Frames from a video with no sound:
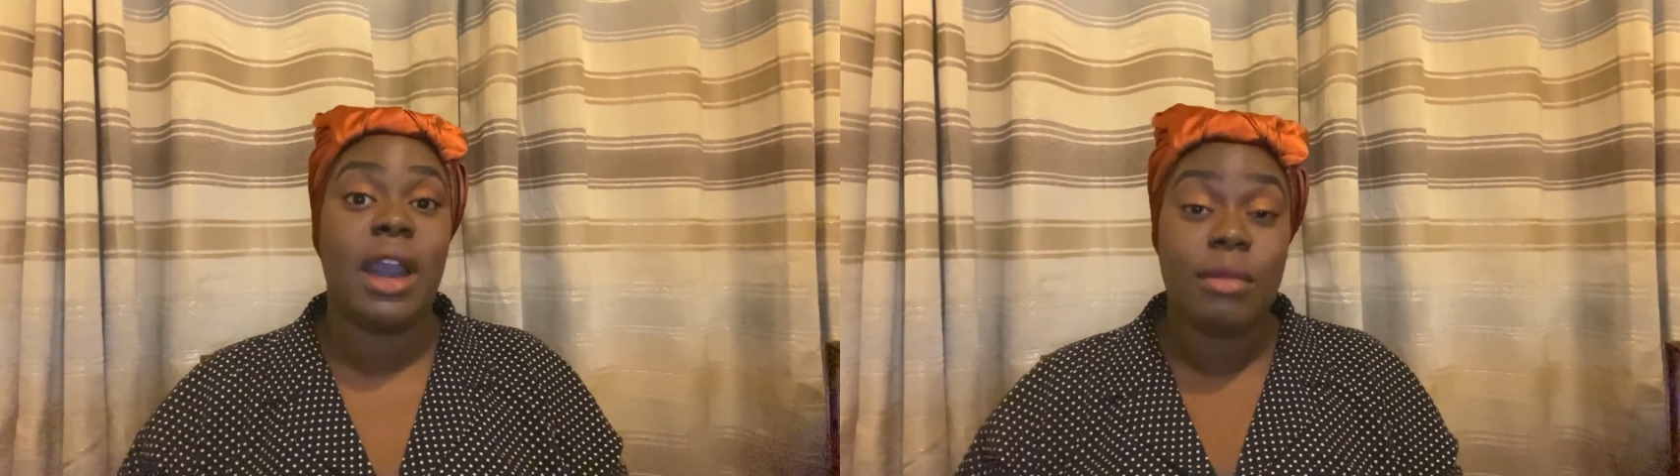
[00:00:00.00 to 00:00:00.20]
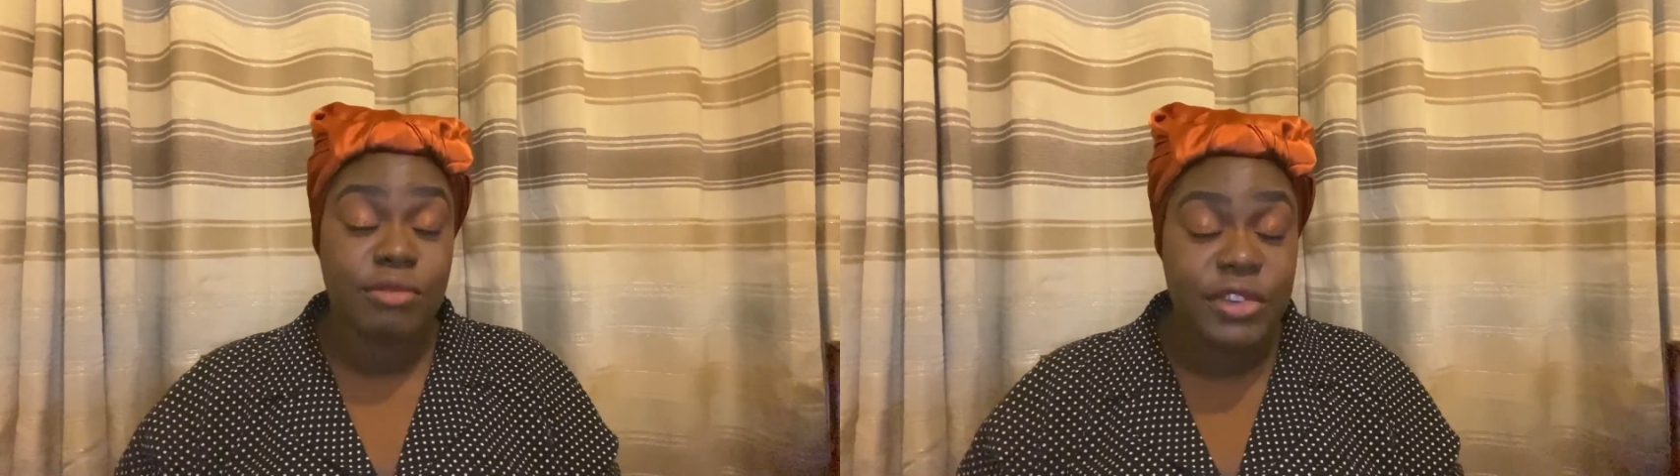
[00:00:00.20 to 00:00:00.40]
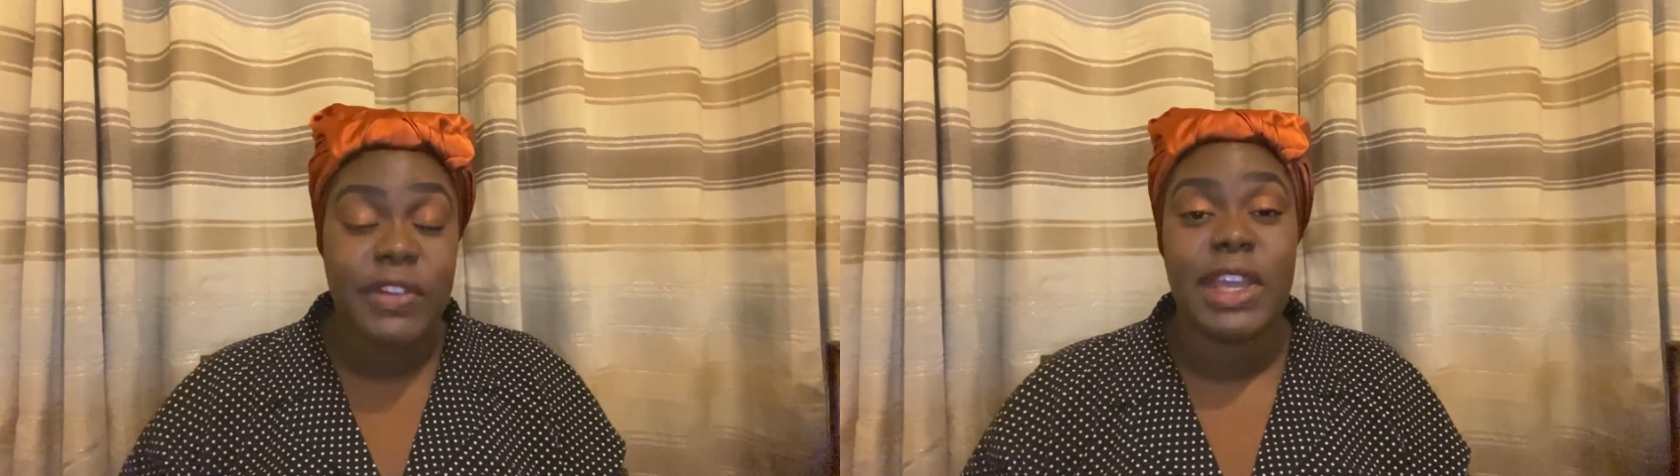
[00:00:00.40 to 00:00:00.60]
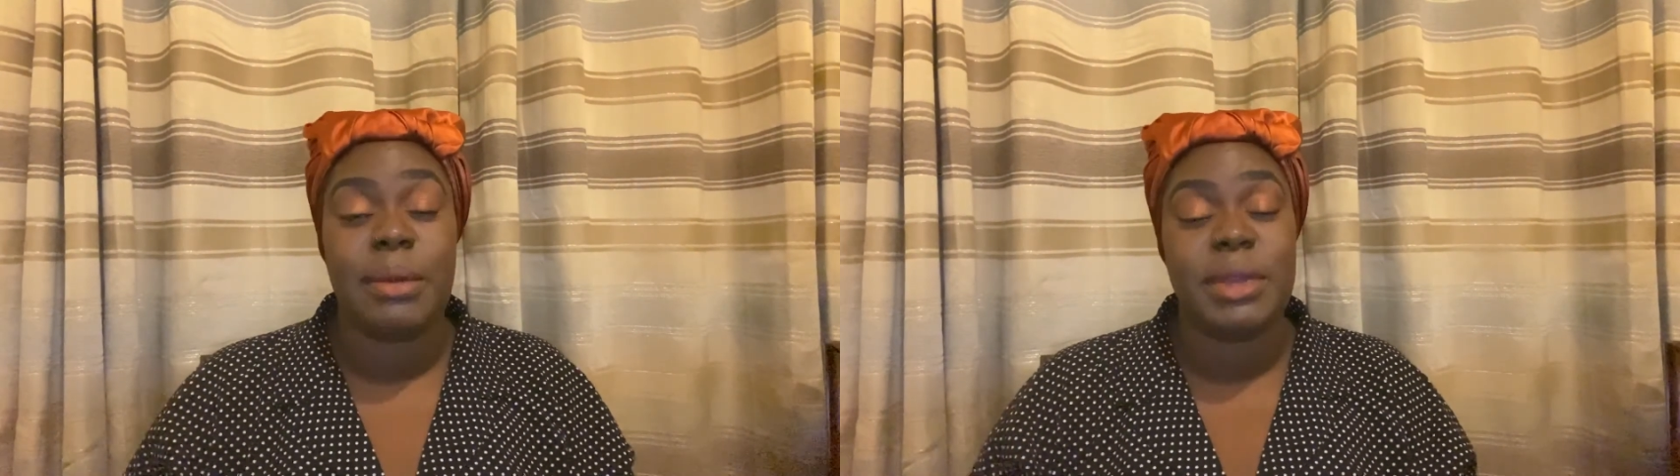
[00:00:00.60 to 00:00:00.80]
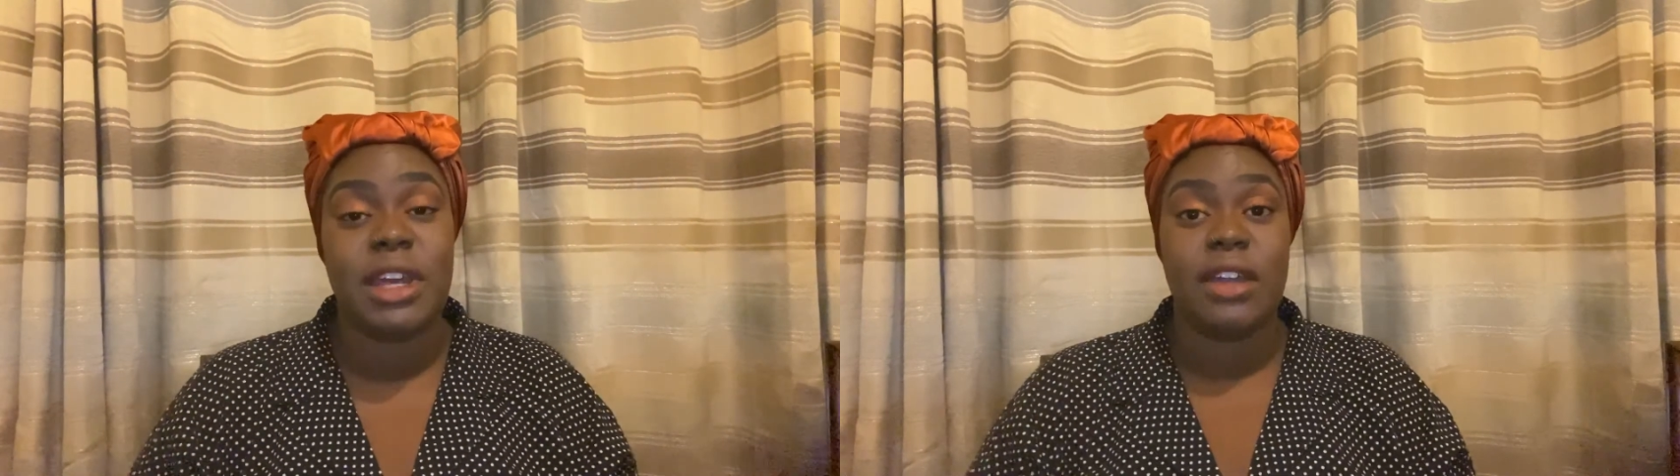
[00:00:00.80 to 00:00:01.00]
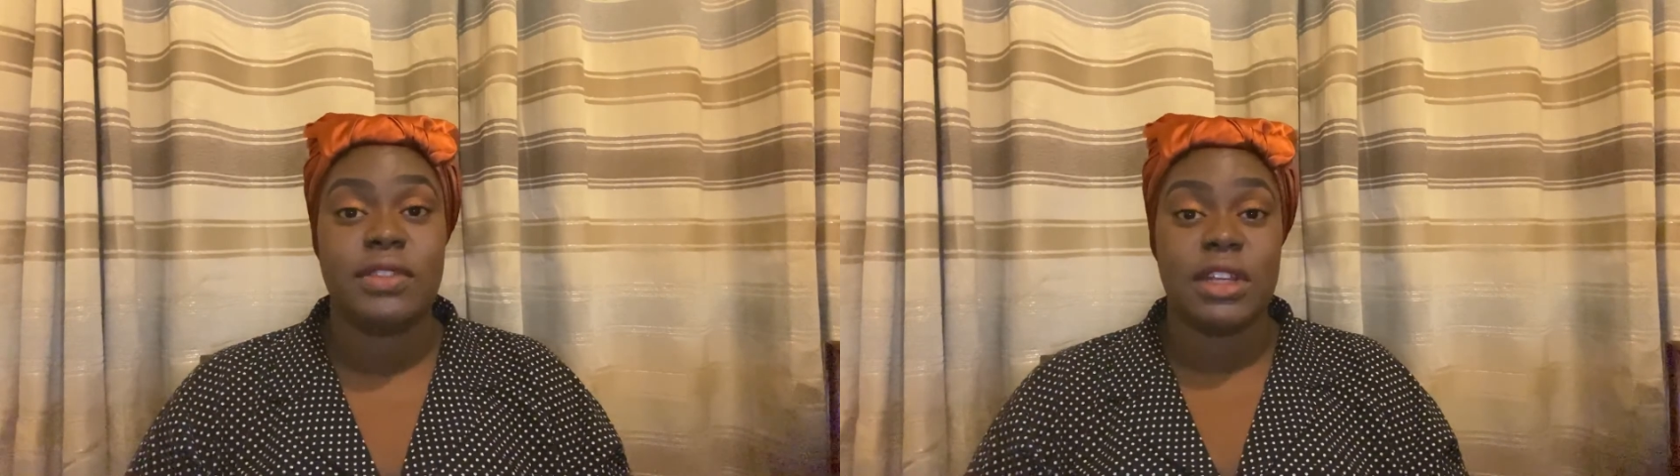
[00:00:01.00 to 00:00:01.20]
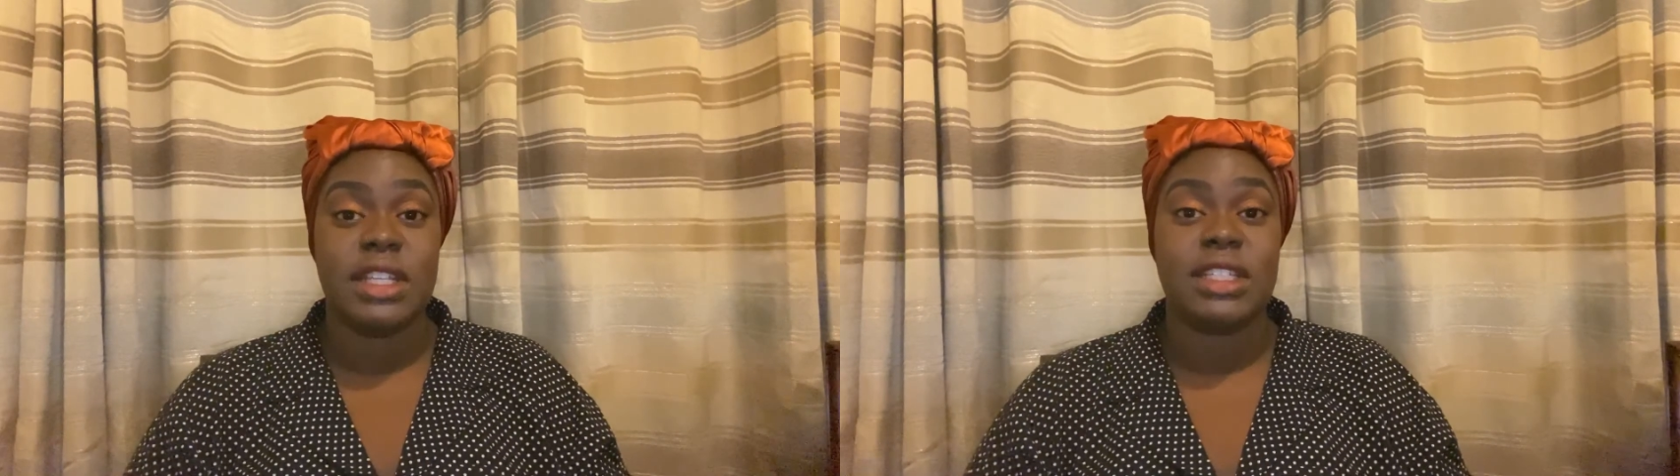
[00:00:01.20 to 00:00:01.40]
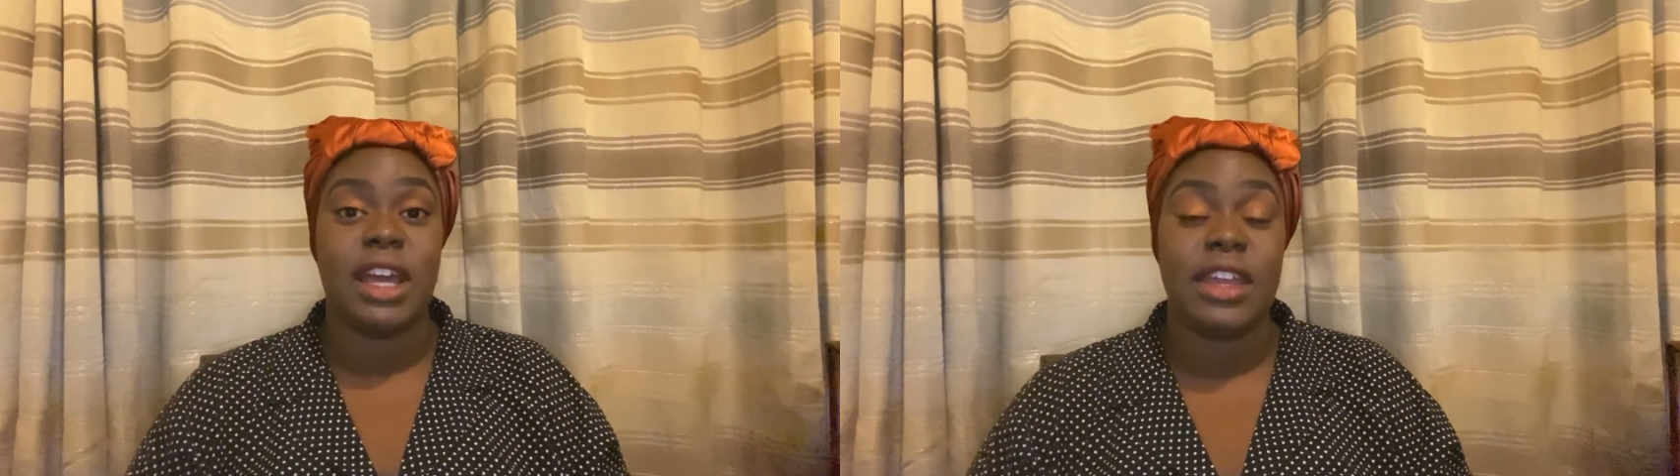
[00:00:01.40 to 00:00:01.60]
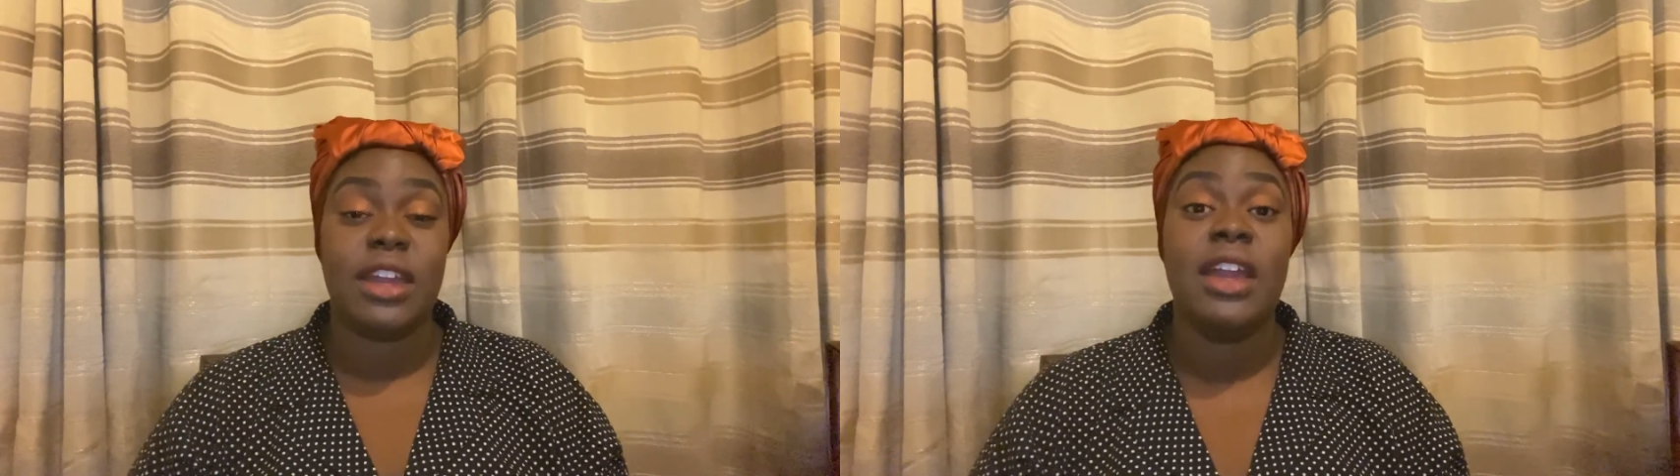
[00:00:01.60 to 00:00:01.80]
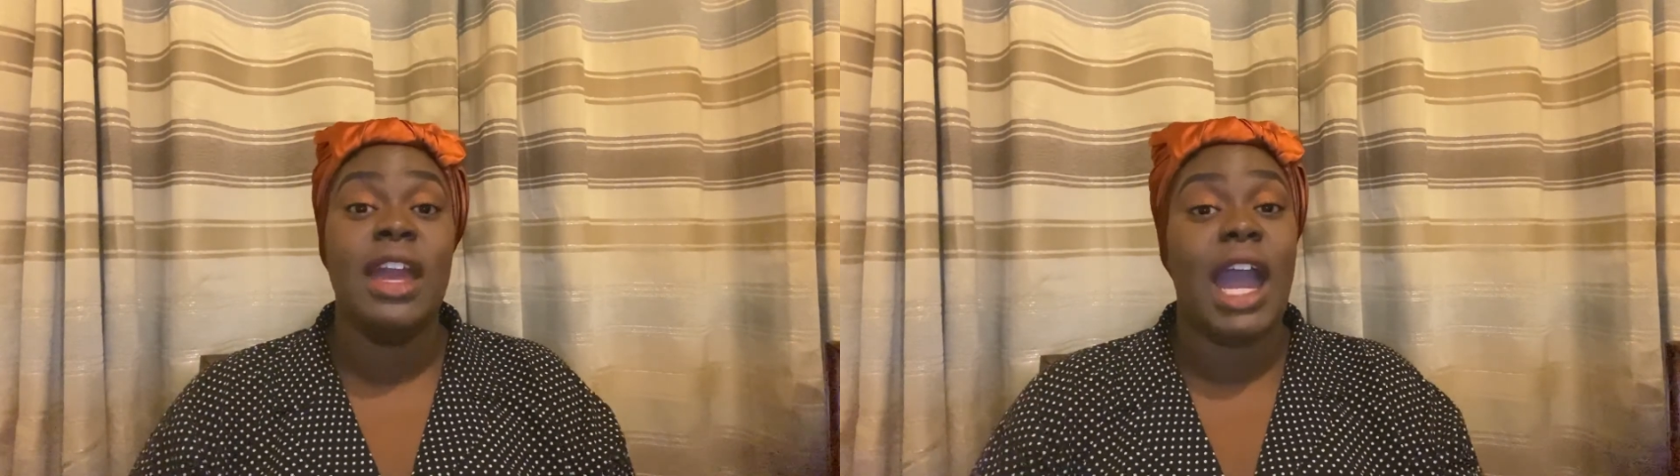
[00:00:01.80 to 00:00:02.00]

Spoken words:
I'm very happy that I've done this diet.